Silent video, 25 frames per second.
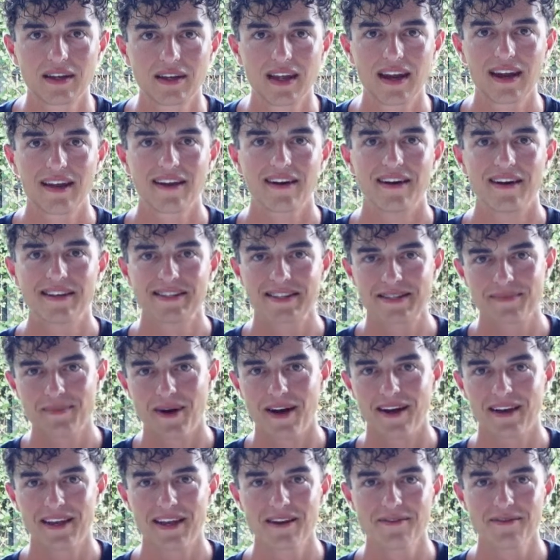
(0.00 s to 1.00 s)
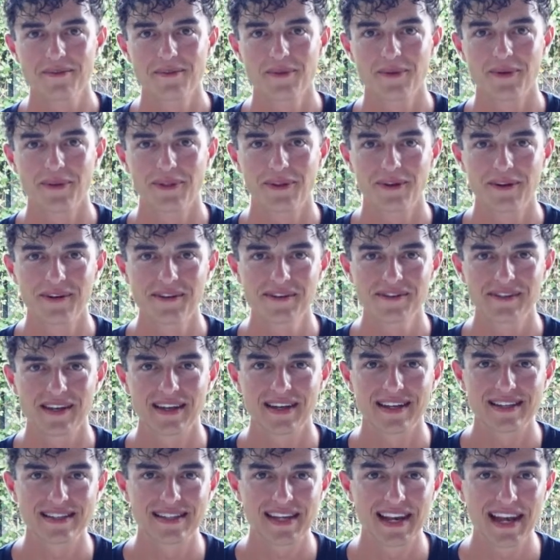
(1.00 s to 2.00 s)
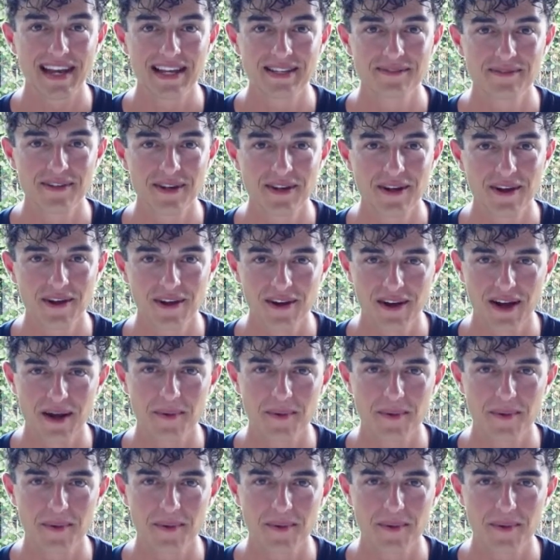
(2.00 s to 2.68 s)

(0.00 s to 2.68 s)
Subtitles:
G'day guys, it's Mark here from North Oz, and in today's video